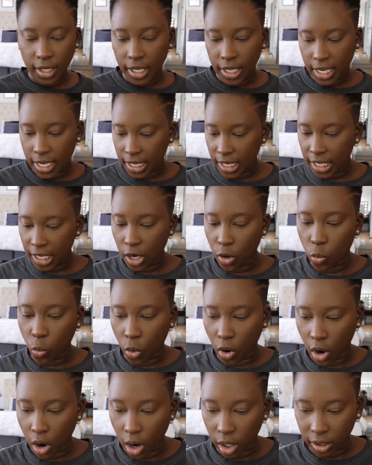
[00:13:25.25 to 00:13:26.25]
hitting a
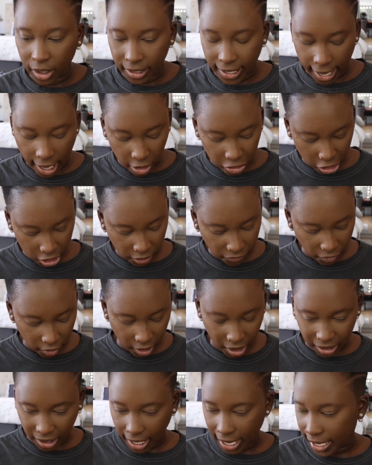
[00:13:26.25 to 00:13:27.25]
wall and now just
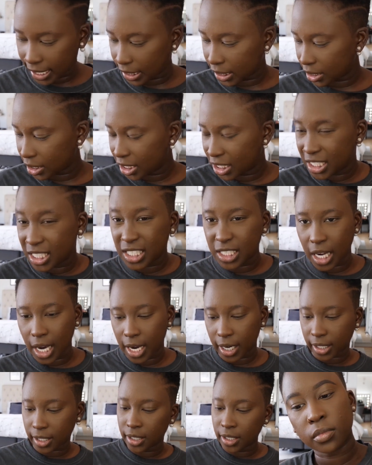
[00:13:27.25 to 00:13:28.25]
feeling like
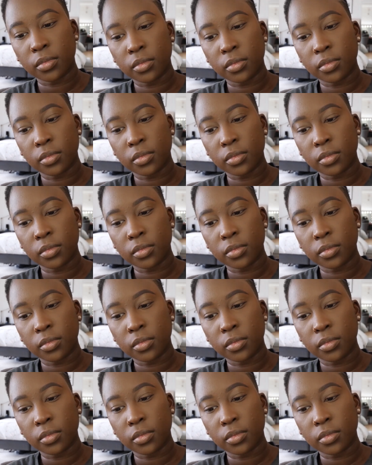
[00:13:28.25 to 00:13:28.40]
stuck.